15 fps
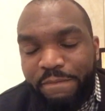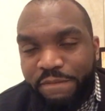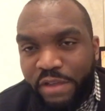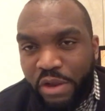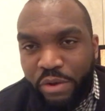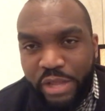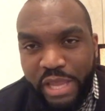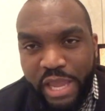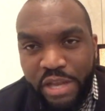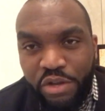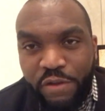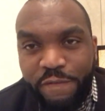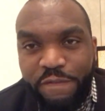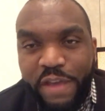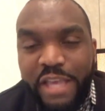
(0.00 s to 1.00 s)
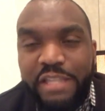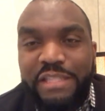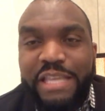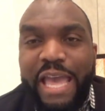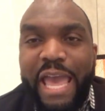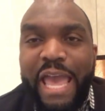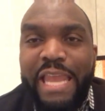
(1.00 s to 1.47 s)
very in your
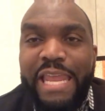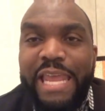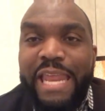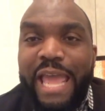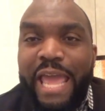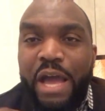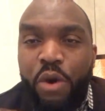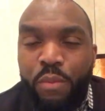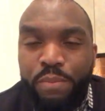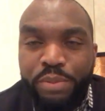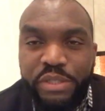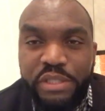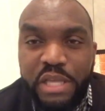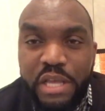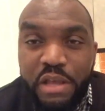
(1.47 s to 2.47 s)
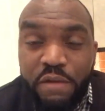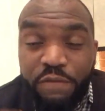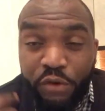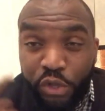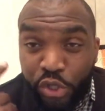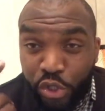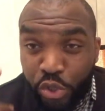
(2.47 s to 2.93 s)
face, and it helps
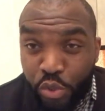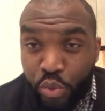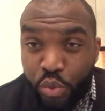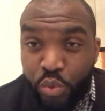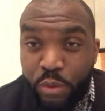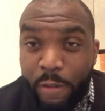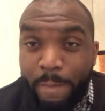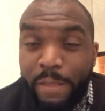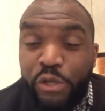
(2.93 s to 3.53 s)
for you